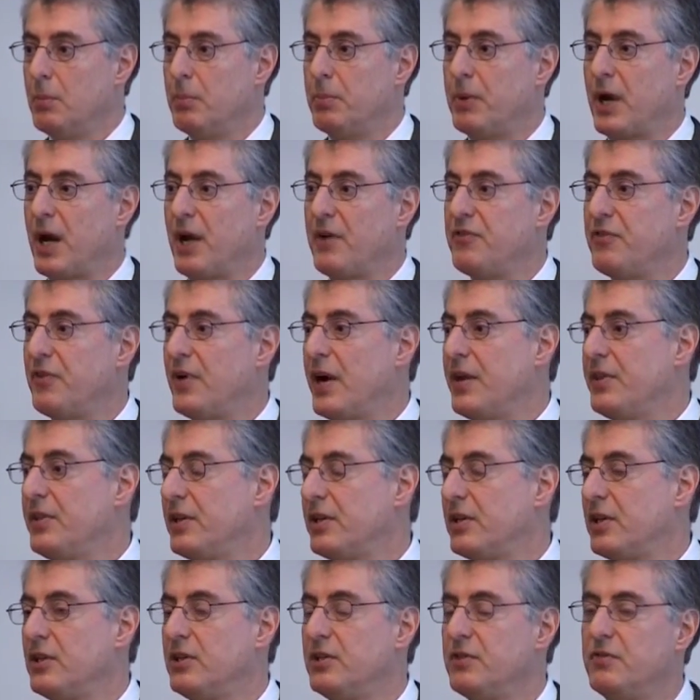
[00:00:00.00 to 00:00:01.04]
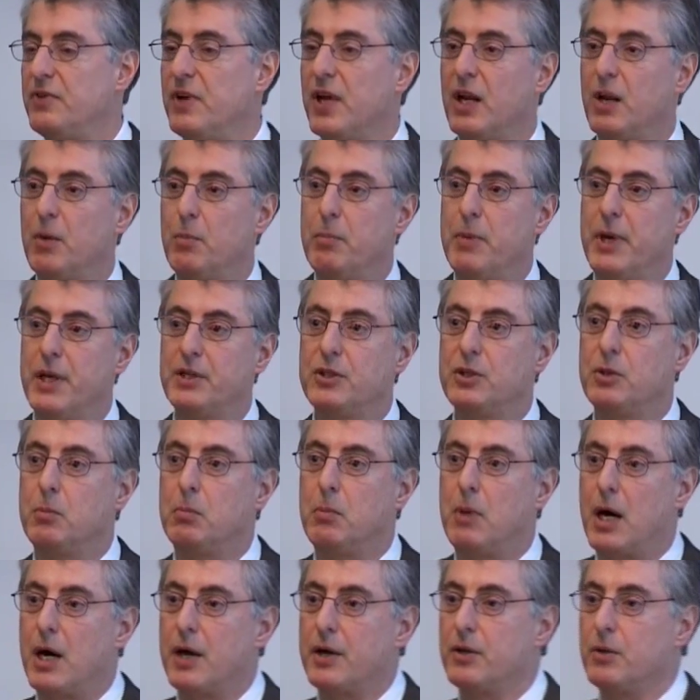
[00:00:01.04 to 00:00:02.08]
But I find that the developmental
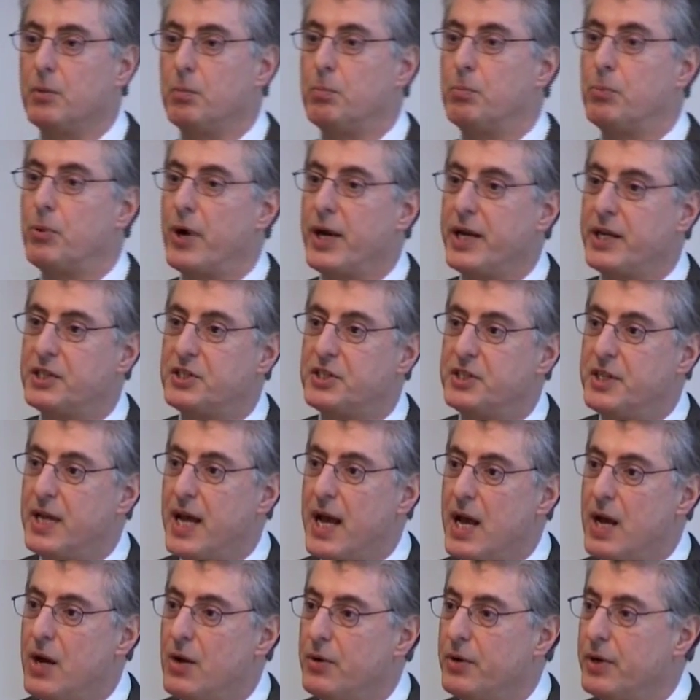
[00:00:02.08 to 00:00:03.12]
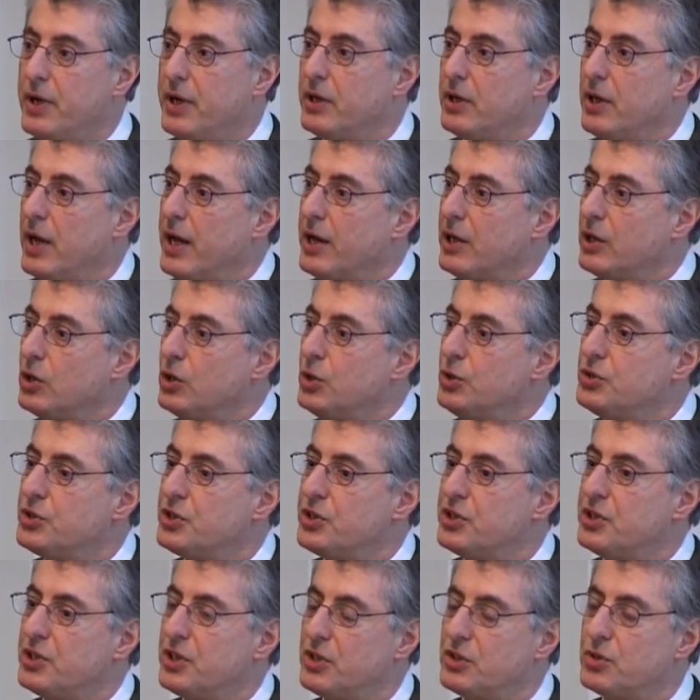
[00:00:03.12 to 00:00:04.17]
model breaks down and
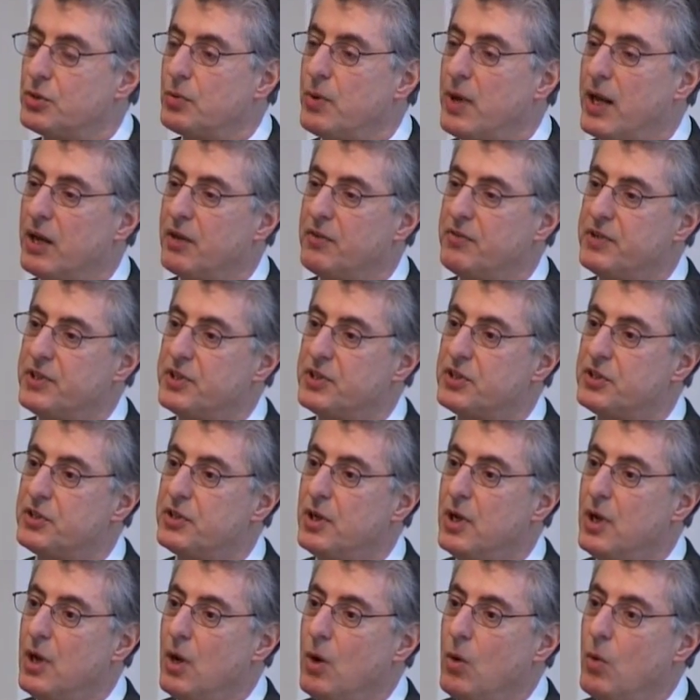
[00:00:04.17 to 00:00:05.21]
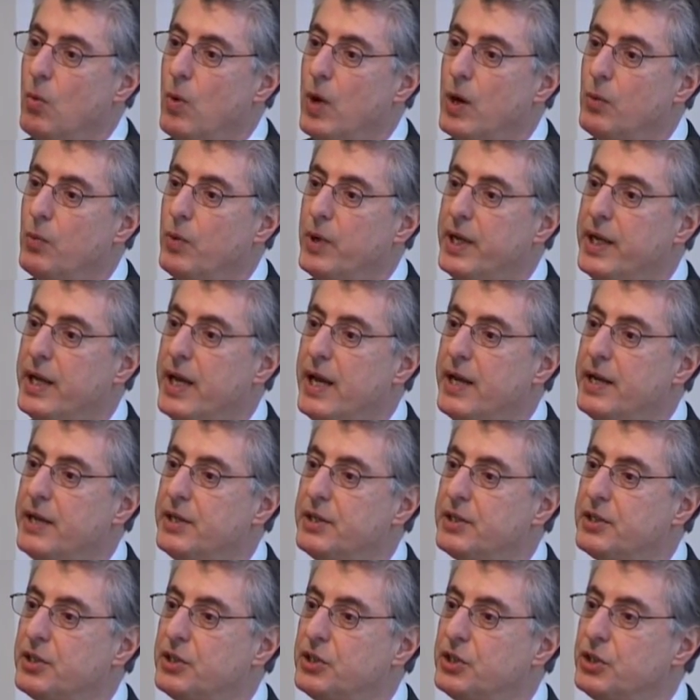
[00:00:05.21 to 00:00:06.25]
loses its relevance when we get
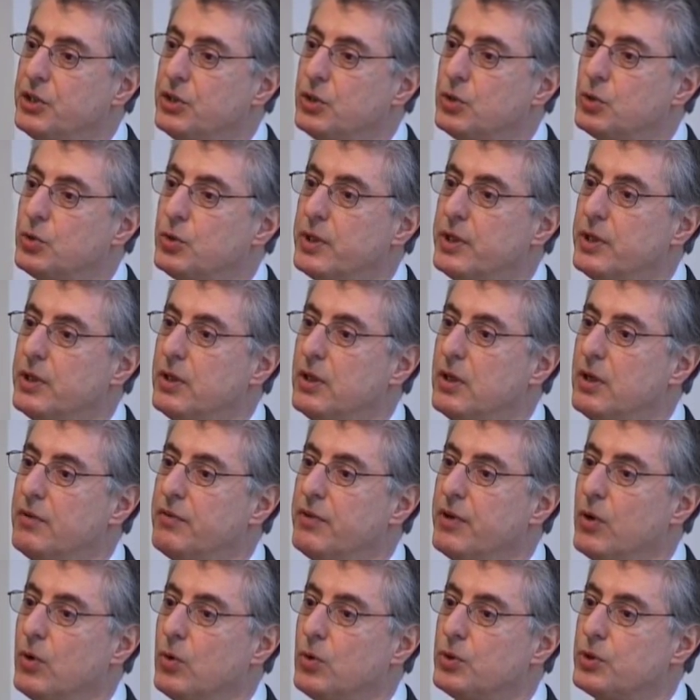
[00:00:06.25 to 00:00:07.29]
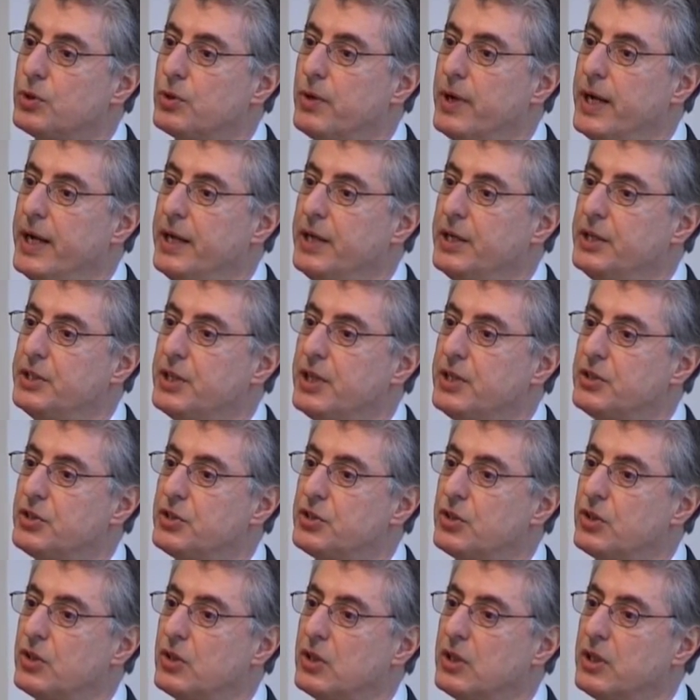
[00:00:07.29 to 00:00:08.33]
into children of an older age and
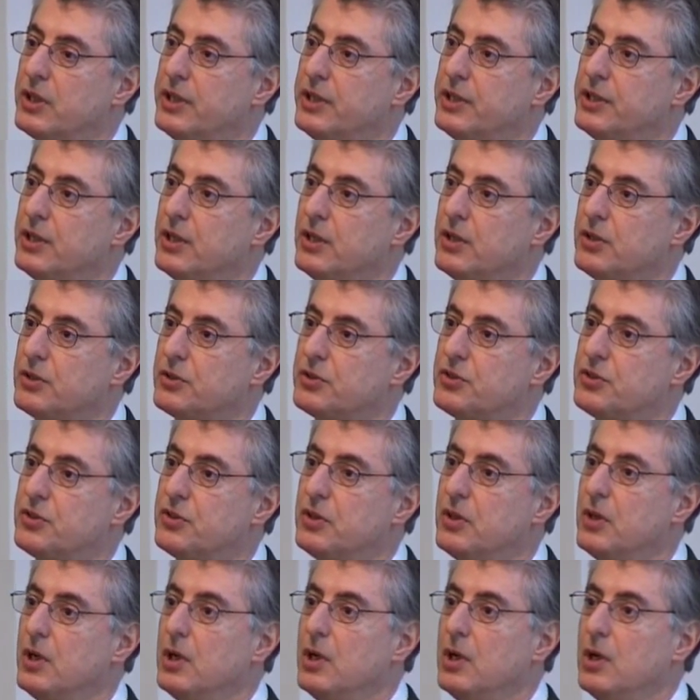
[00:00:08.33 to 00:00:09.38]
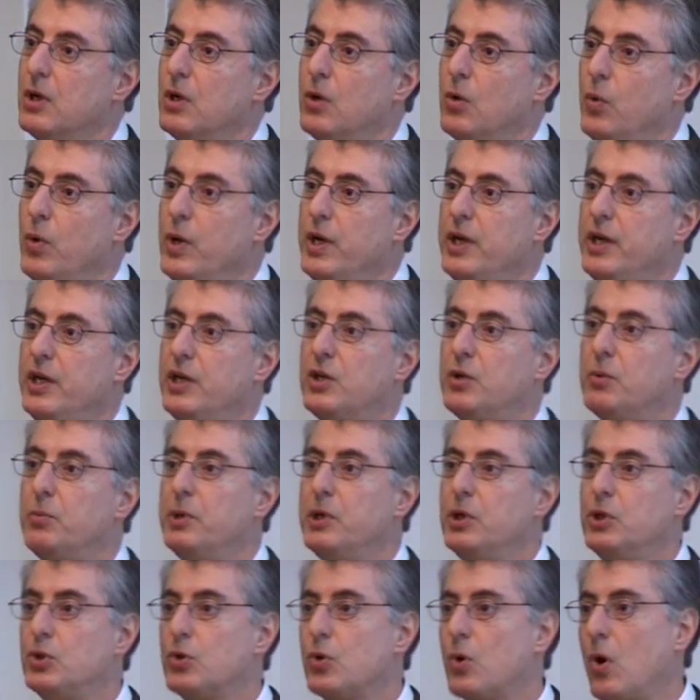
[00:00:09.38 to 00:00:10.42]
certainly adults. We need to
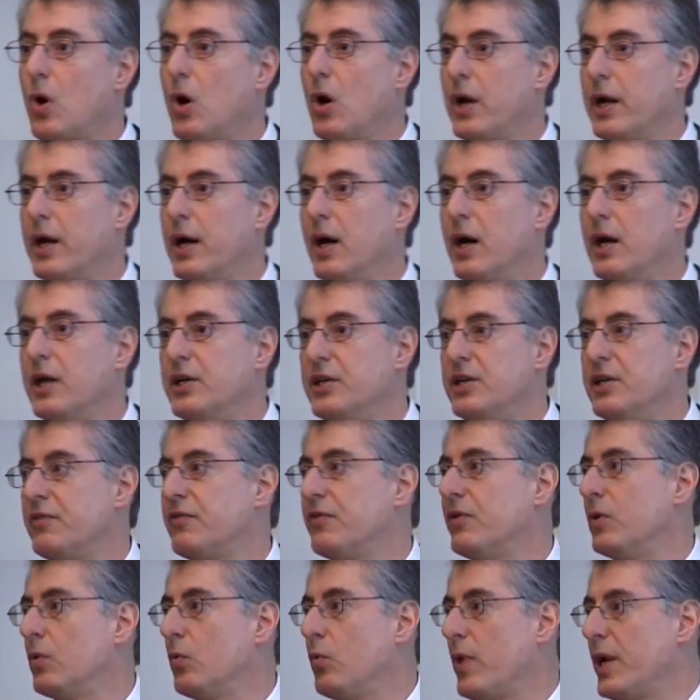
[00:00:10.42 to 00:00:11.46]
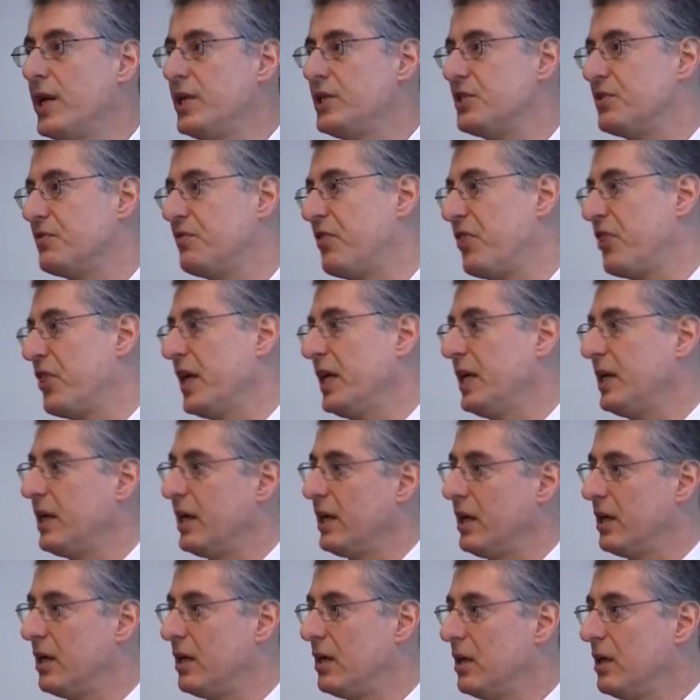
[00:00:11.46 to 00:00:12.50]
be drawing on different ways of
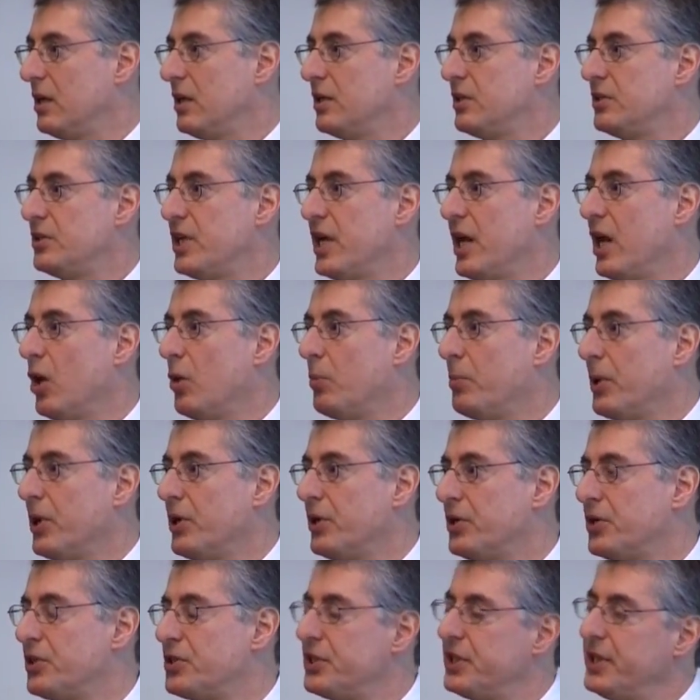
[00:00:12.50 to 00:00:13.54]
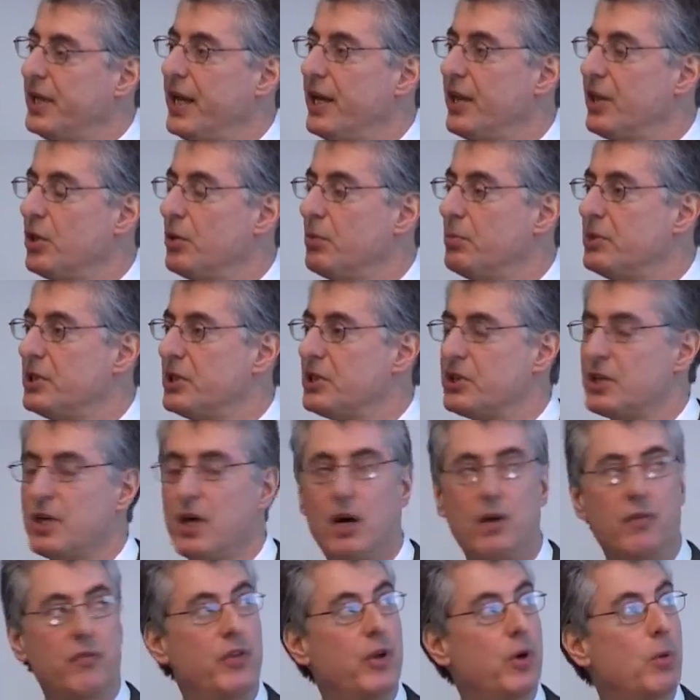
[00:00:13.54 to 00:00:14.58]
thinking to help understand them and
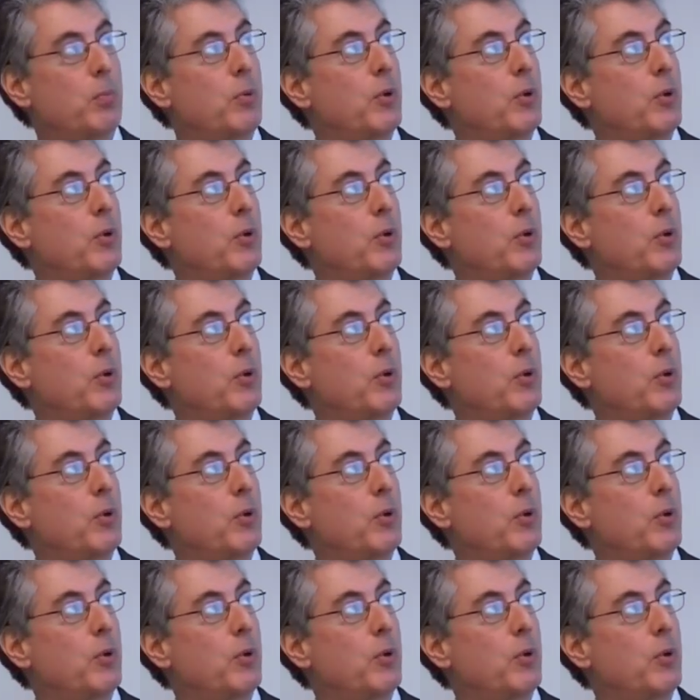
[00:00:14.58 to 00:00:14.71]
solve their